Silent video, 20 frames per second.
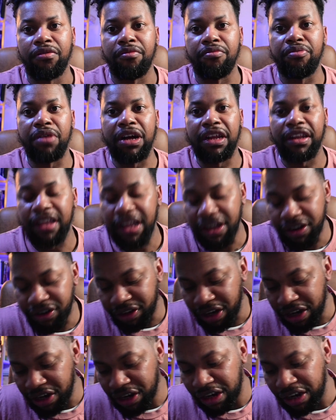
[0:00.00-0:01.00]
But
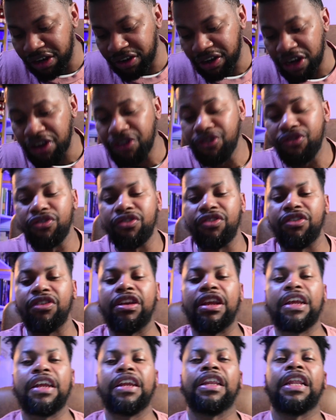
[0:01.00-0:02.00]
it's
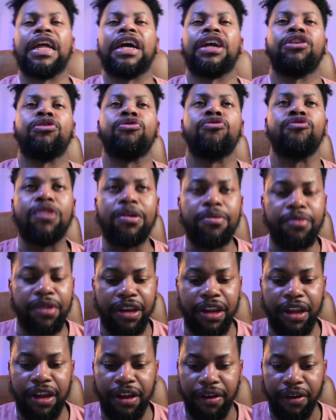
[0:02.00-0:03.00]
interesting, like the
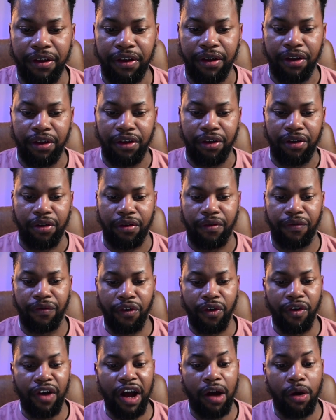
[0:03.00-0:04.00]
remedy
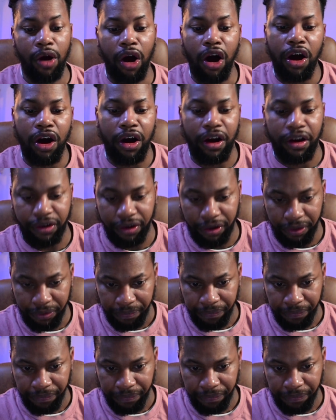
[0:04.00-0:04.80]
for our heart.